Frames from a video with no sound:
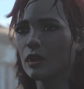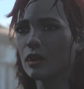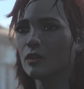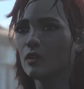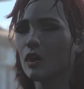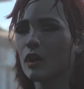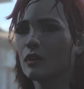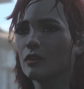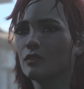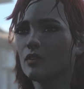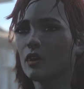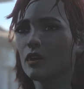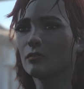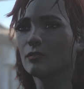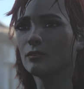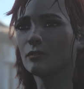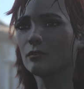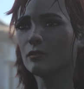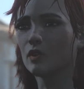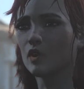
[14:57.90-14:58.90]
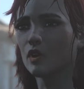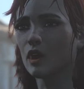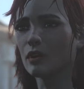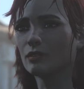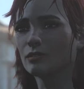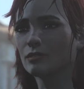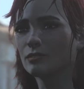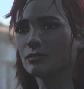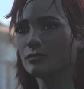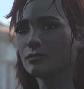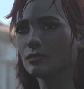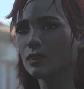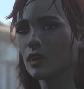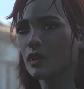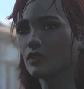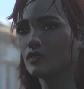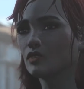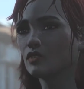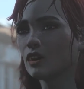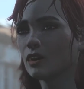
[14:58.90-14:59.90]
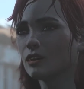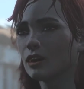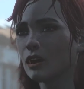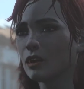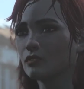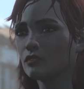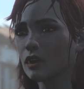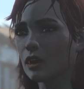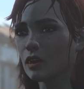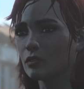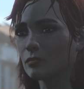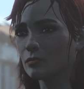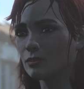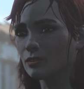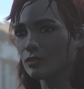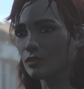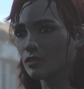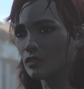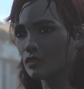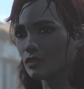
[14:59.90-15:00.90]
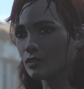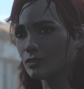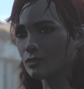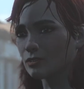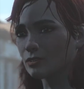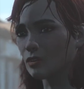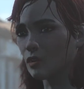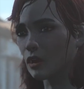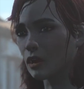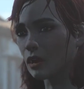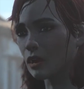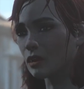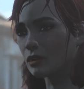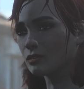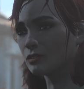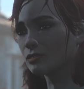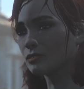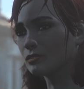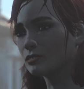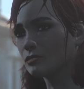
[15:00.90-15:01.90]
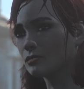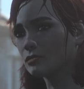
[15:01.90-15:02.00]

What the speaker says: I wanted one of my opponents to crush the life out of me. The easy way out.